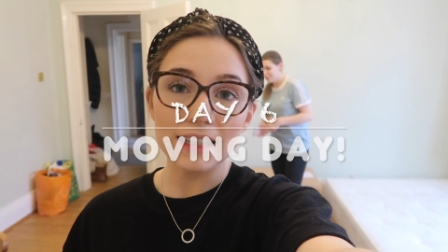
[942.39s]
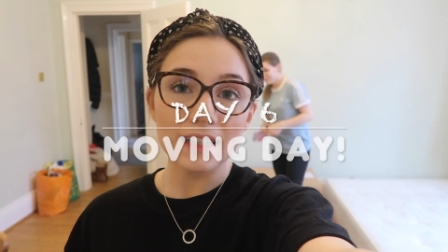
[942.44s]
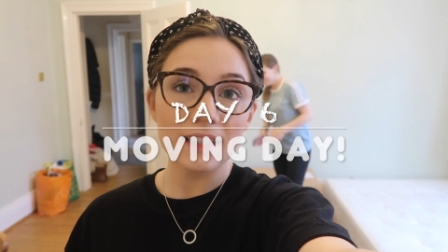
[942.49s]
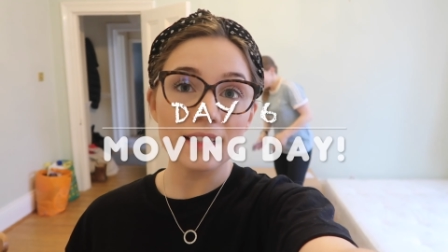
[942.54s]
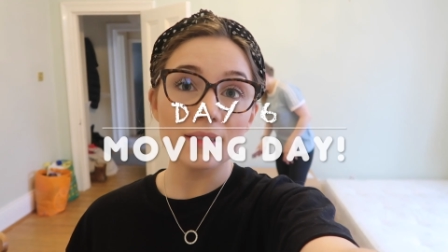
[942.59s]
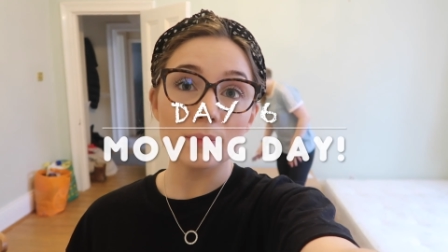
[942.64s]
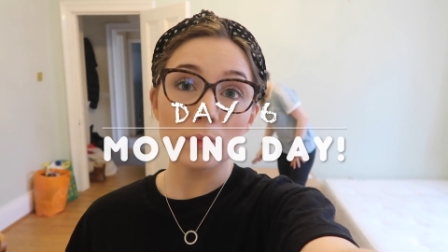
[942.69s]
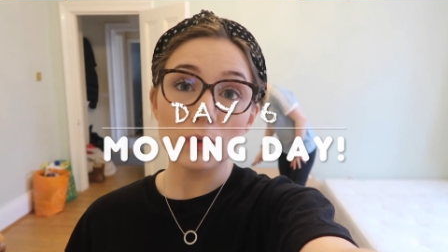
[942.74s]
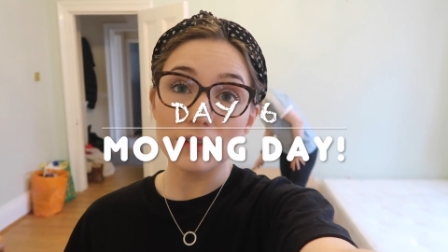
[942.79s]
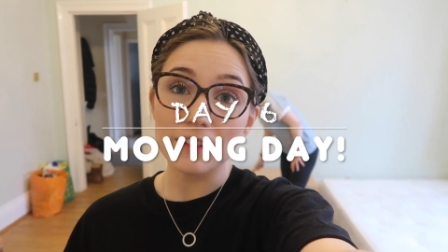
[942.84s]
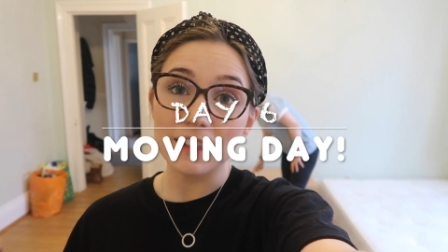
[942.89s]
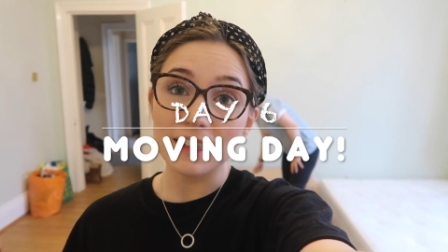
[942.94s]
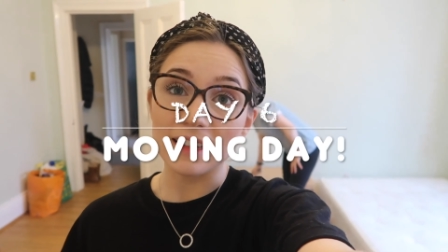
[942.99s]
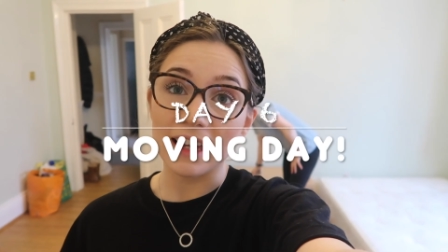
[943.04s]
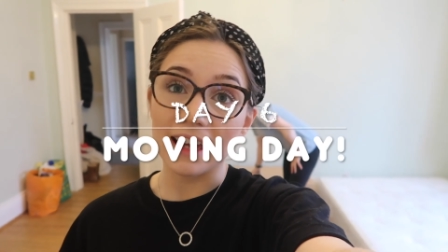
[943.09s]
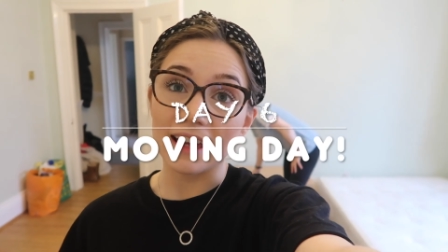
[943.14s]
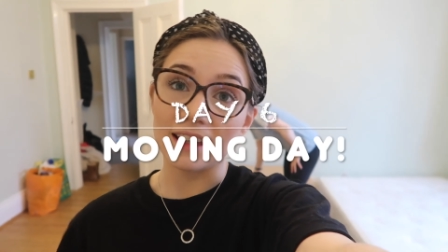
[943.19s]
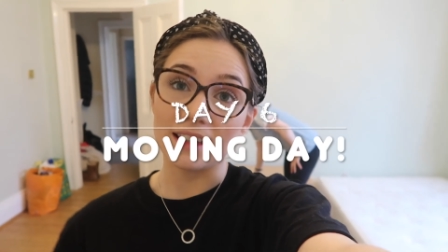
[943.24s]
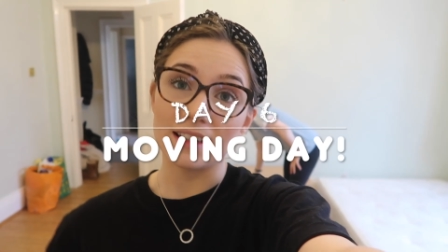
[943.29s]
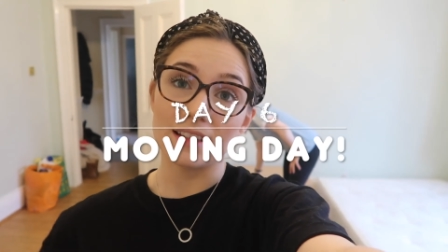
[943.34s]
It is moving
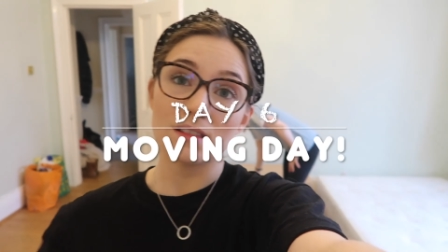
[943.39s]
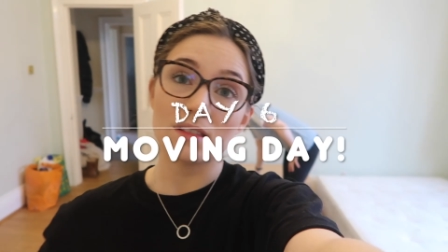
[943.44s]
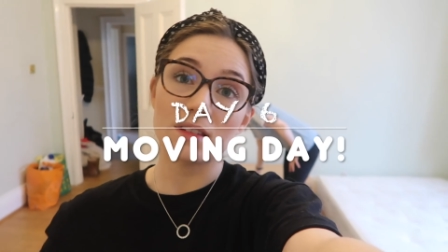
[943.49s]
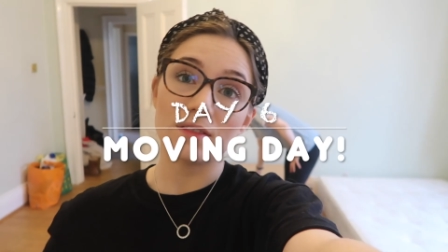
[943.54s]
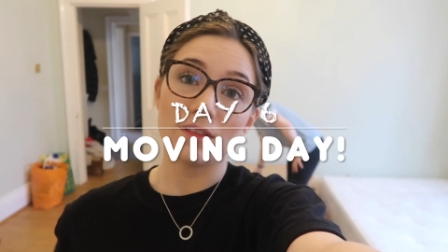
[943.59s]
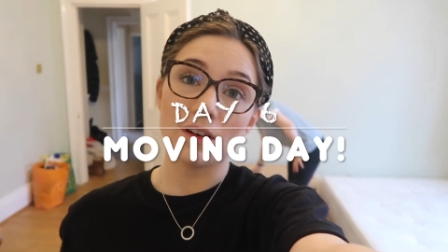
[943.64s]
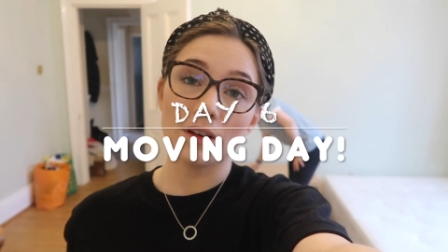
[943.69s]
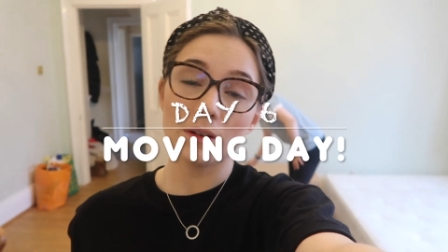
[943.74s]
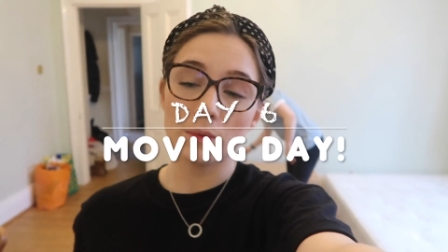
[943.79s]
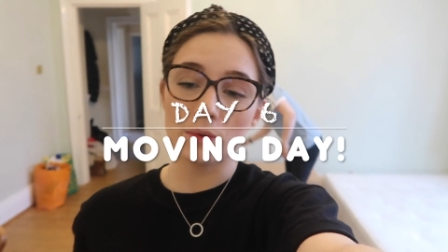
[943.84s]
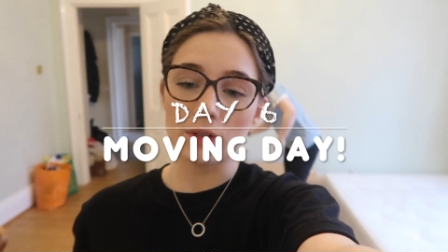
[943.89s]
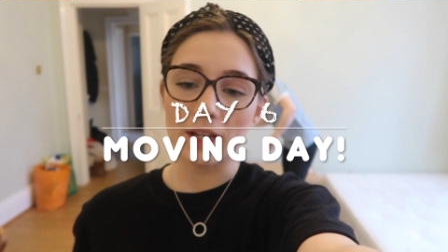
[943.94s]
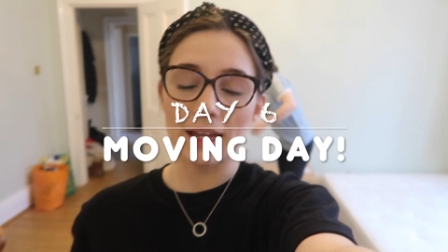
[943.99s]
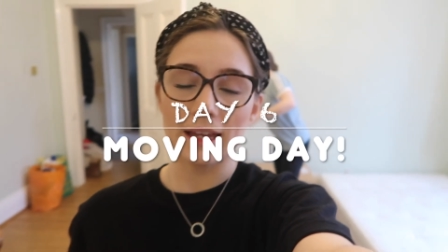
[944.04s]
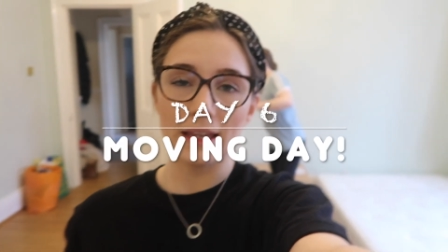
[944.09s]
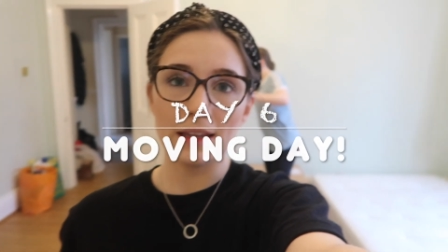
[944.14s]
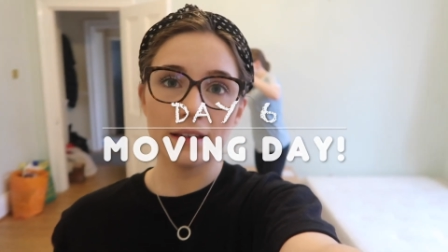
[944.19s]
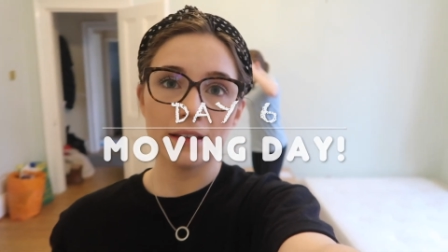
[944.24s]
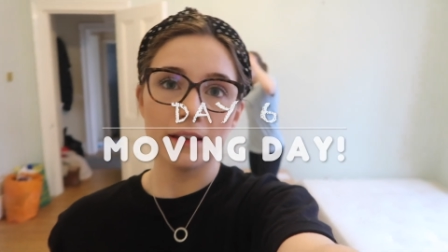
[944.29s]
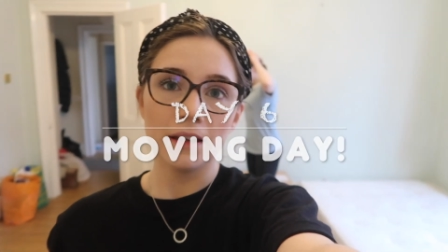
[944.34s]
day. It's the final
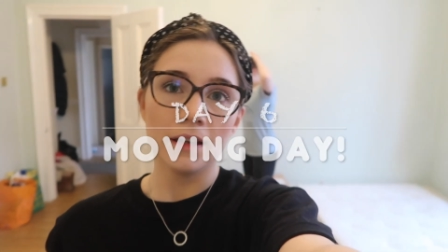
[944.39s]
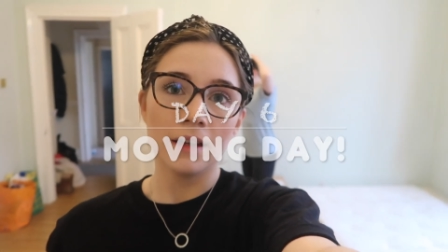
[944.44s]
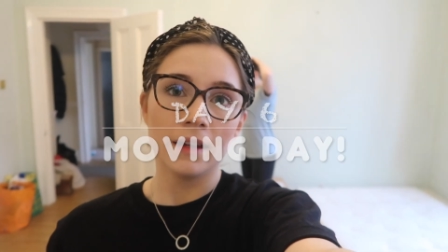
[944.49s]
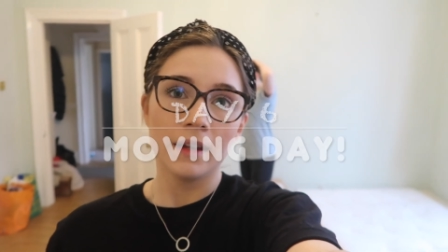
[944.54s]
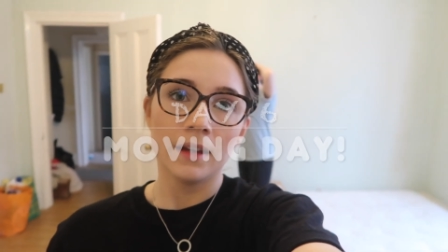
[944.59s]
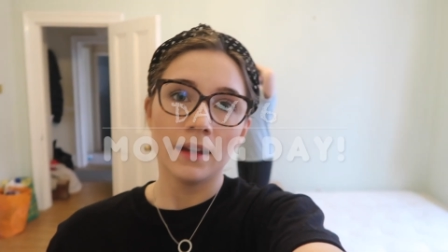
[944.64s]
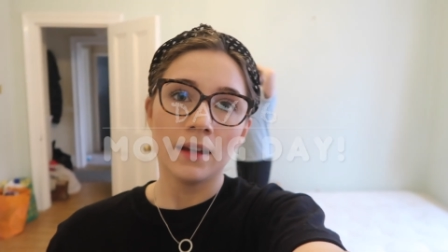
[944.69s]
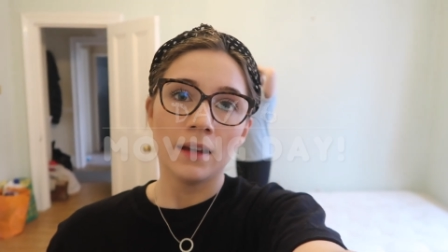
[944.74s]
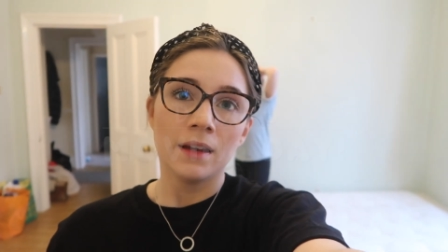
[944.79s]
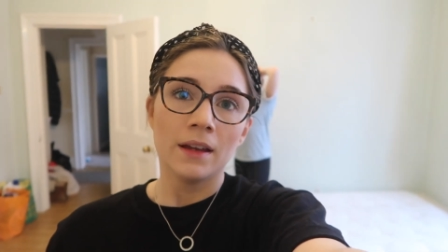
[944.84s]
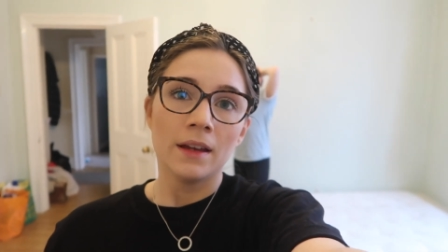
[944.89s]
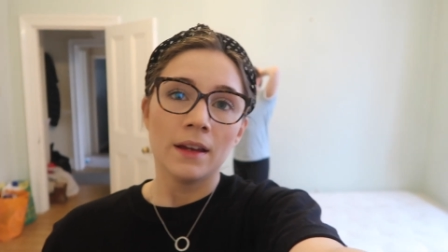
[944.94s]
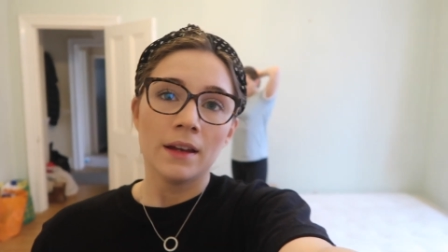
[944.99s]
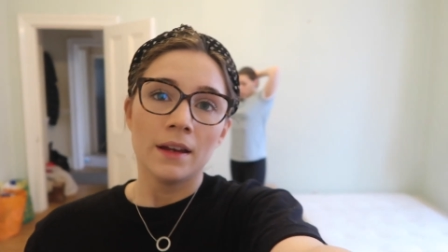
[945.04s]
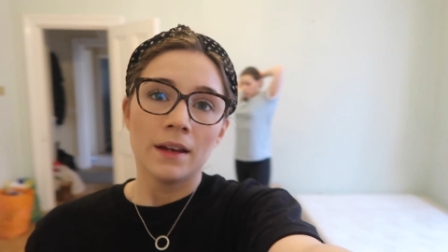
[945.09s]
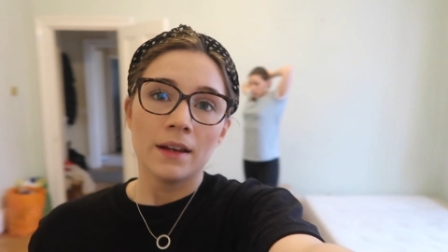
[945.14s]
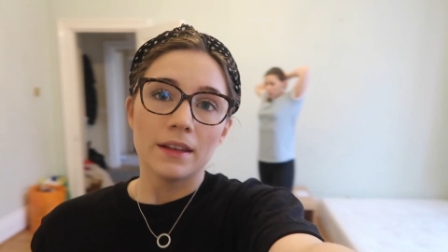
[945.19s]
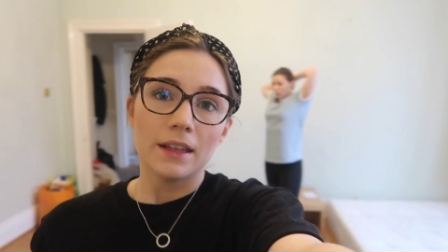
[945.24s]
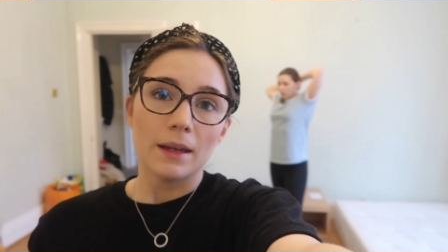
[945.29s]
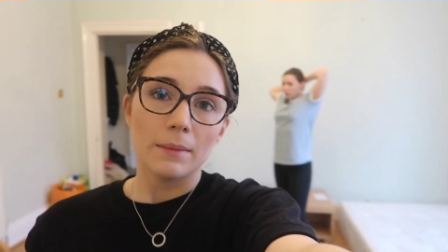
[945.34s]
day
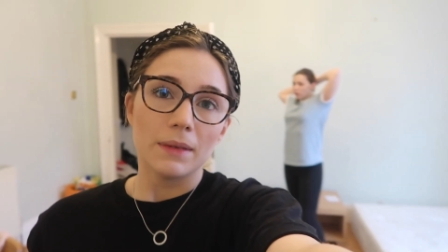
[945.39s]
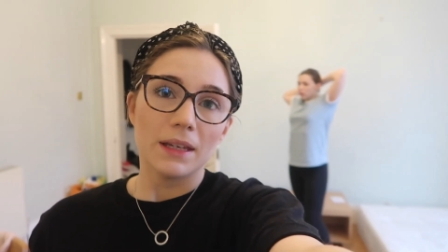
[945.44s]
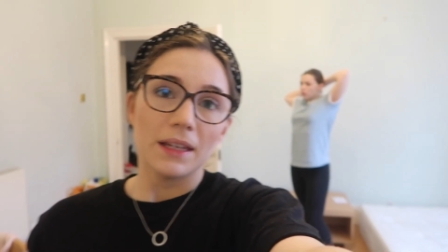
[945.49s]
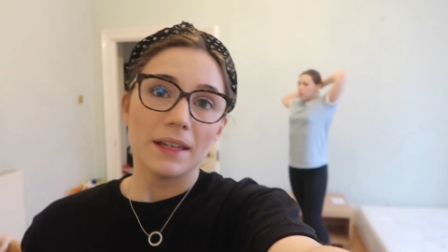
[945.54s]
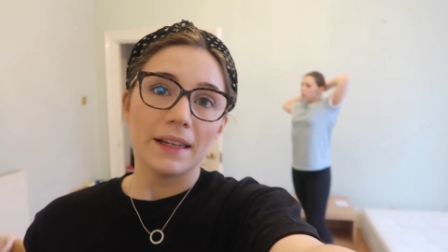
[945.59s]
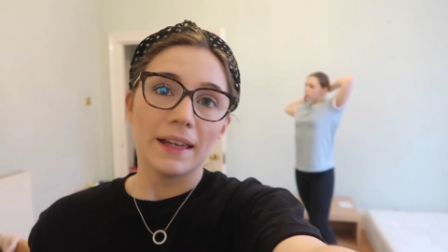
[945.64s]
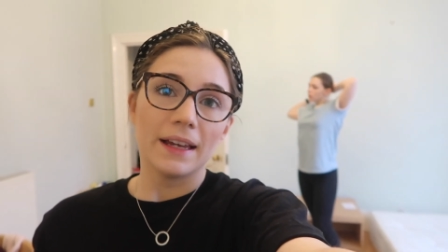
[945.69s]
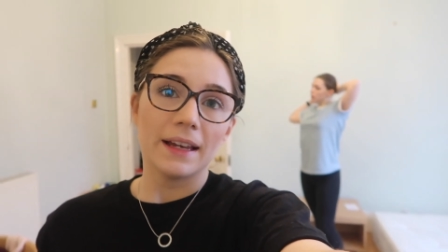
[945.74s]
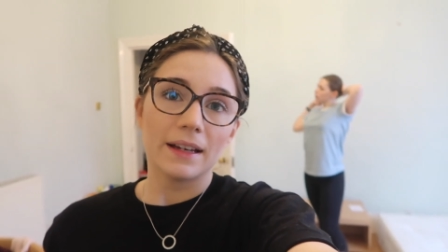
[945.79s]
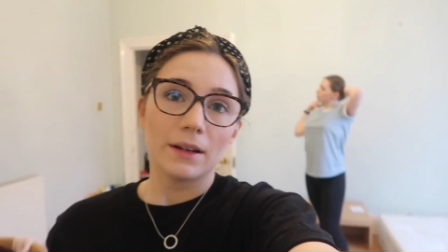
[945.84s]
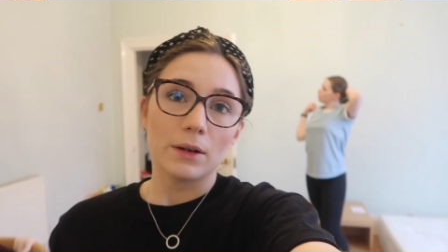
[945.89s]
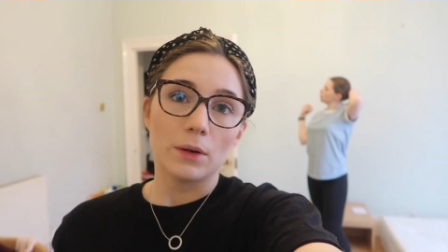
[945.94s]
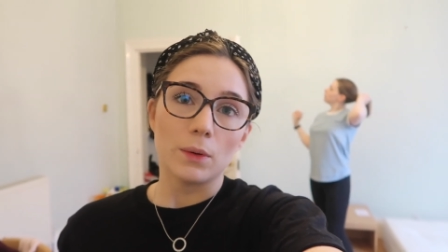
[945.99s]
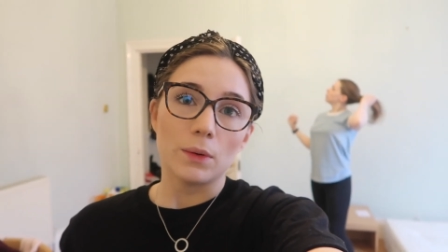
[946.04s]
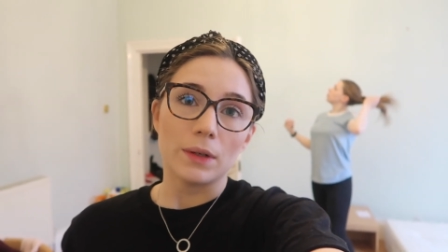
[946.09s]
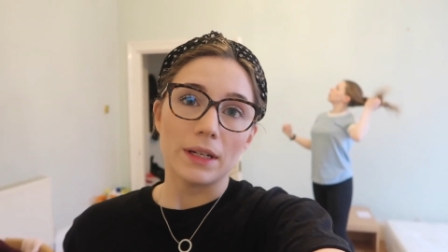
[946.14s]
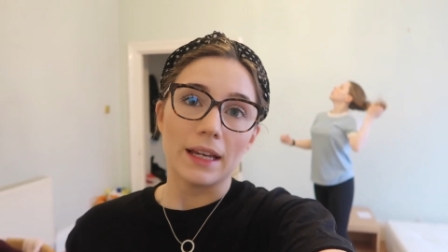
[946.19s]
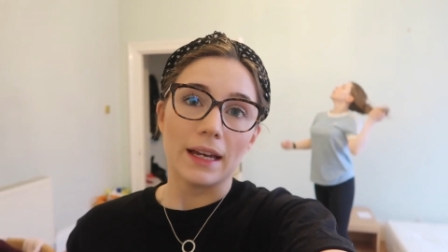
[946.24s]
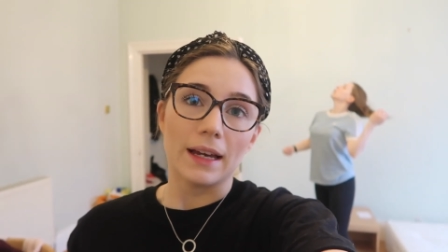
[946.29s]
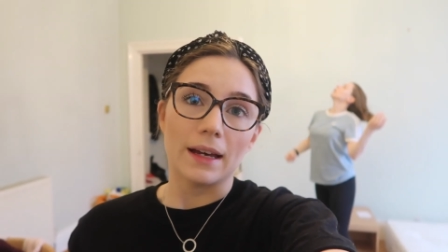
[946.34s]
that me and
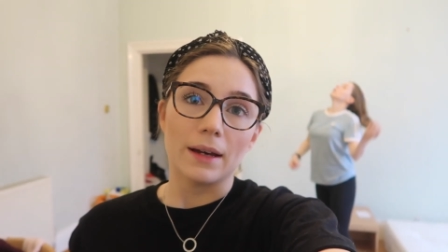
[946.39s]
Courtney